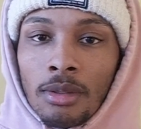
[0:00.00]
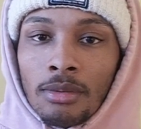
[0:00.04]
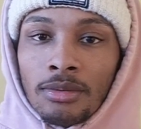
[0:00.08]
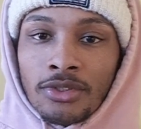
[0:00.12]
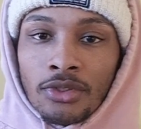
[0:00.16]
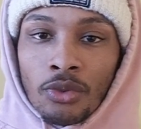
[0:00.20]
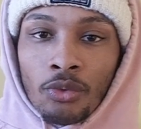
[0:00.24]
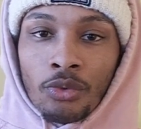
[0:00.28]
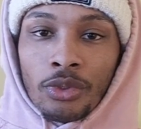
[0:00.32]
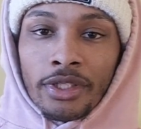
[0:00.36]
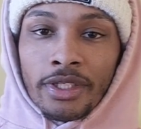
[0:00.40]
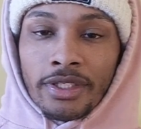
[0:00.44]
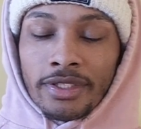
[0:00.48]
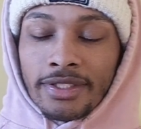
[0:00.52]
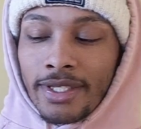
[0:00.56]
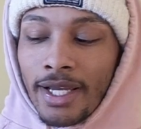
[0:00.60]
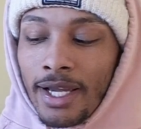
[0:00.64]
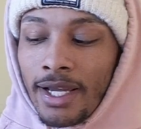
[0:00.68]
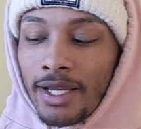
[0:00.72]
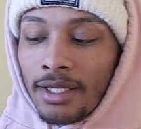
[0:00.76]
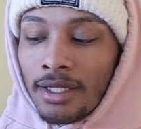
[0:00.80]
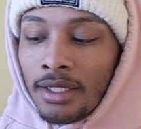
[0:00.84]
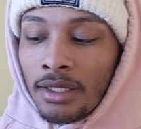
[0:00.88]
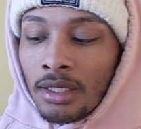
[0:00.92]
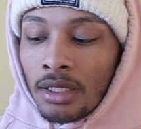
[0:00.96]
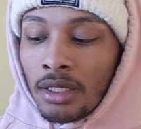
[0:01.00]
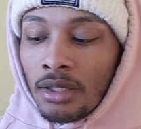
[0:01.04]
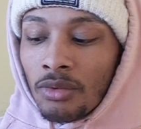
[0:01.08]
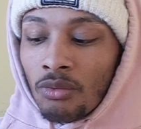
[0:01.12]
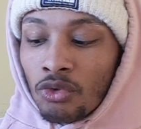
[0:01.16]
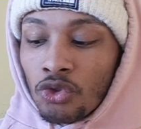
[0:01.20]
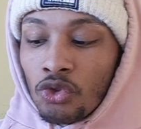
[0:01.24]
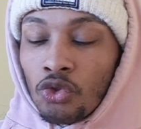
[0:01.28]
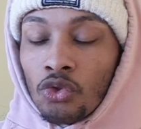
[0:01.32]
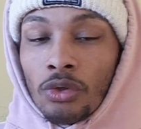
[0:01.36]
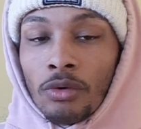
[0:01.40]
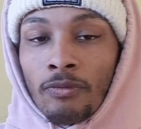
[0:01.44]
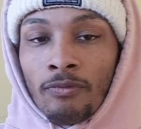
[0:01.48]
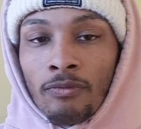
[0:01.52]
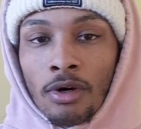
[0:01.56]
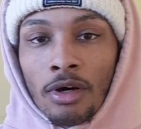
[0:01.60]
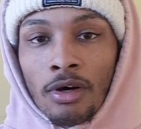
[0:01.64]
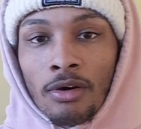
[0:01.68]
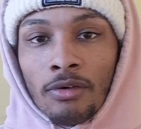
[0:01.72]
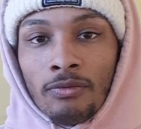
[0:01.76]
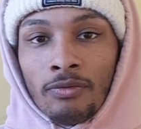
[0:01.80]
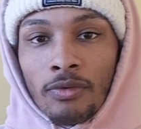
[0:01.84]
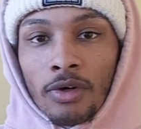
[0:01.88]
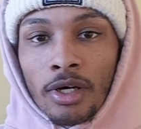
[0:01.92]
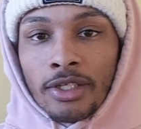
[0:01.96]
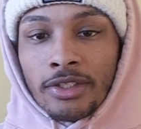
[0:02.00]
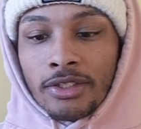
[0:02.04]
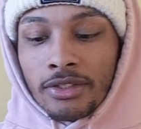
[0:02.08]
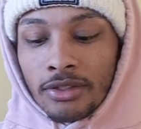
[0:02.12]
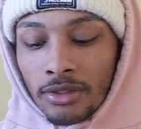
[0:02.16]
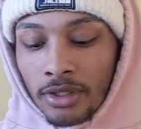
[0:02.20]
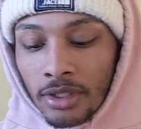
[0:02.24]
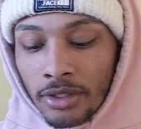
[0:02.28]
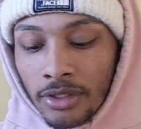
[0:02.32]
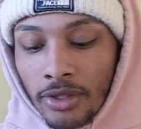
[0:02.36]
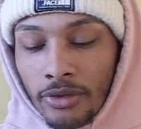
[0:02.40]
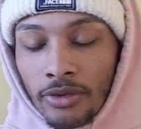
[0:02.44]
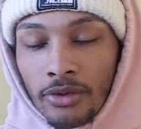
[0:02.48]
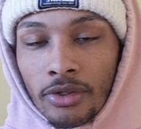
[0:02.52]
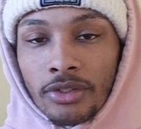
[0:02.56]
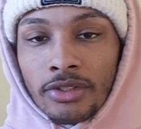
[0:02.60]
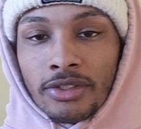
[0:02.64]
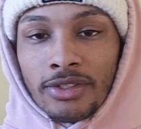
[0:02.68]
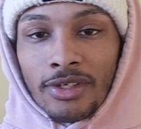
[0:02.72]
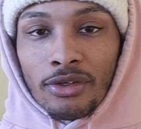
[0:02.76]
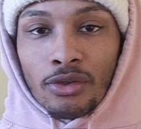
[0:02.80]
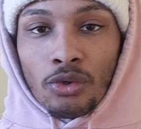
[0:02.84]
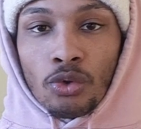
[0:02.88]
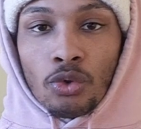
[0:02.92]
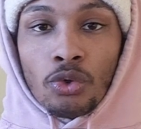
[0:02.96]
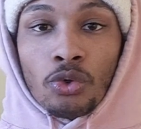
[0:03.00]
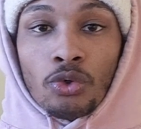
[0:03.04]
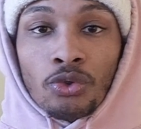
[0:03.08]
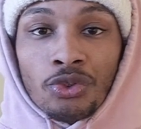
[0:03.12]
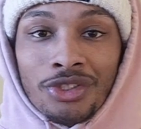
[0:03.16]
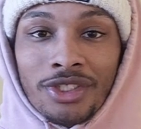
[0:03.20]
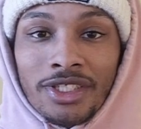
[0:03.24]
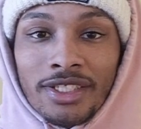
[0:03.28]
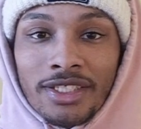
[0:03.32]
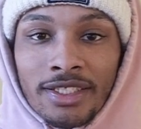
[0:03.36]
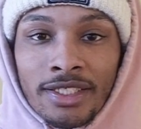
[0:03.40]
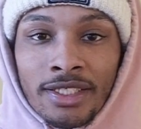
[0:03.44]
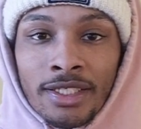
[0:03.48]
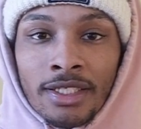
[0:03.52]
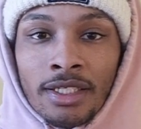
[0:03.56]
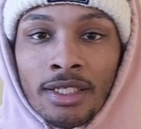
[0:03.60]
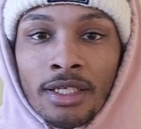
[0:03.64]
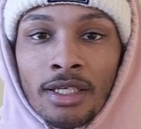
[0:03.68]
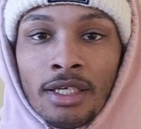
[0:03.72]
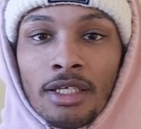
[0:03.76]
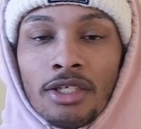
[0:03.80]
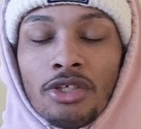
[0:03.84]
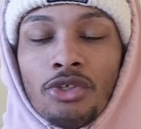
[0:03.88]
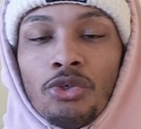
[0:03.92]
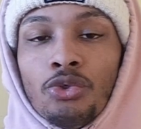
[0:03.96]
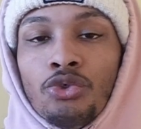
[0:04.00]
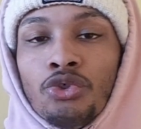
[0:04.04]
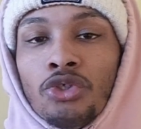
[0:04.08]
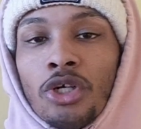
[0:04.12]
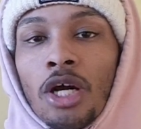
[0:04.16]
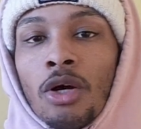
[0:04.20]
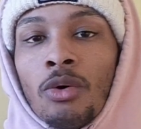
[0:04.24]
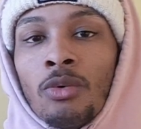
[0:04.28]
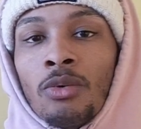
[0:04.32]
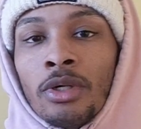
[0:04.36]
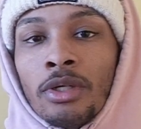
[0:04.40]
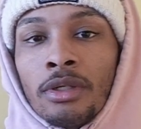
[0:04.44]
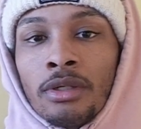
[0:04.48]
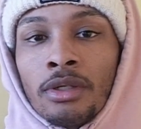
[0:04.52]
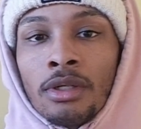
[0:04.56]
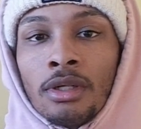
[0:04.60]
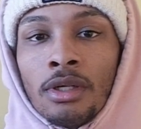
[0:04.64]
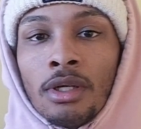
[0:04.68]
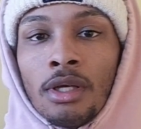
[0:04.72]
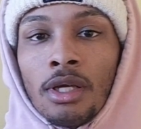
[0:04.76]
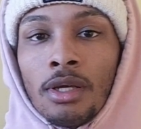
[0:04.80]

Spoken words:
So with this guy, when you evolve onto another Son Goku GT, you draw 1.